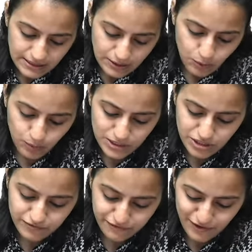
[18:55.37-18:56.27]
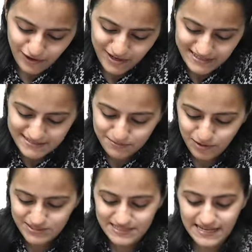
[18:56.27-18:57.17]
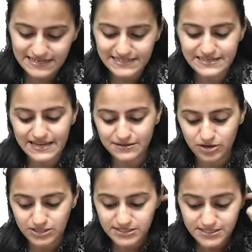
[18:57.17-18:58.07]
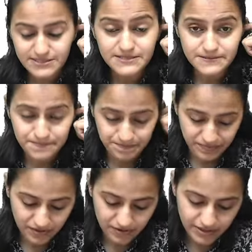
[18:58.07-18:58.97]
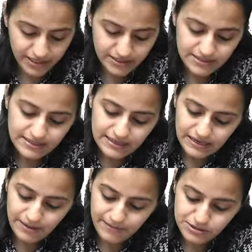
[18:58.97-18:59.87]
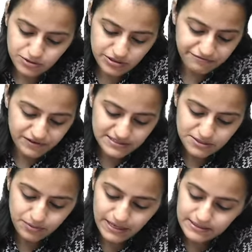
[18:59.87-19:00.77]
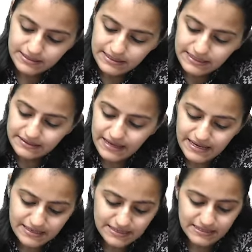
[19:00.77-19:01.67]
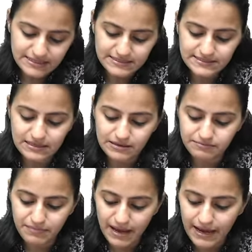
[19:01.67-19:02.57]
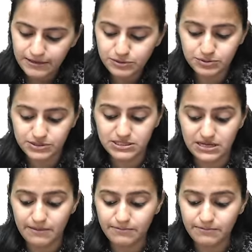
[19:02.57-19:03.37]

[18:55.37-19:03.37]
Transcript: Which of the following is most likely diagnosis? Okay. Coming to the first one, there is a man who has come